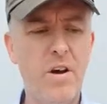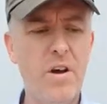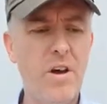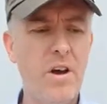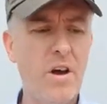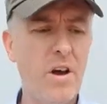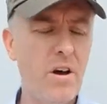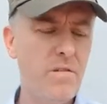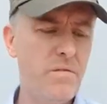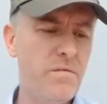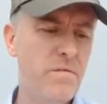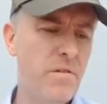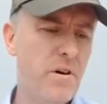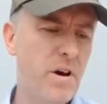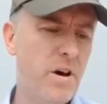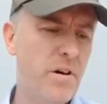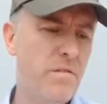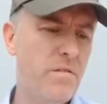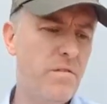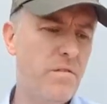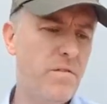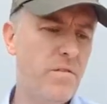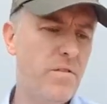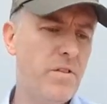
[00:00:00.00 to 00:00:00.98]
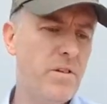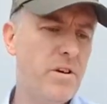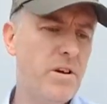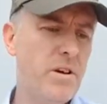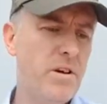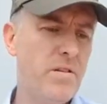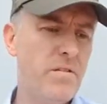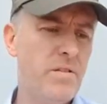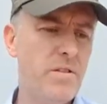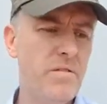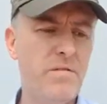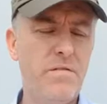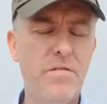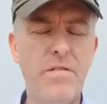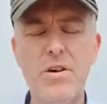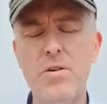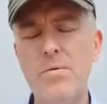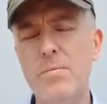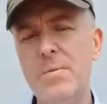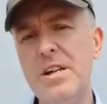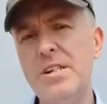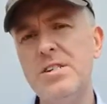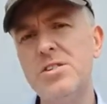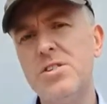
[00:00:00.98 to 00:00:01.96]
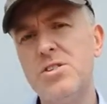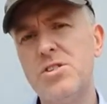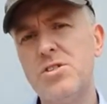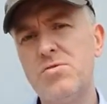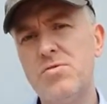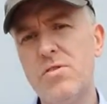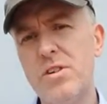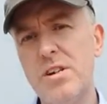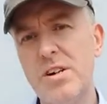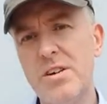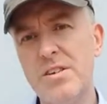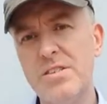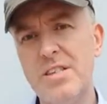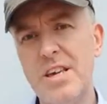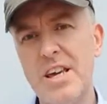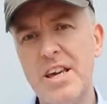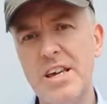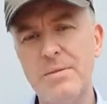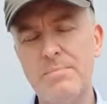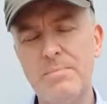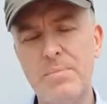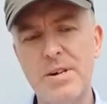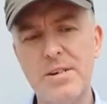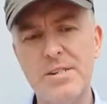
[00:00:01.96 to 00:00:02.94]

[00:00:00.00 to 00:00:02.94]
the film industry, I think.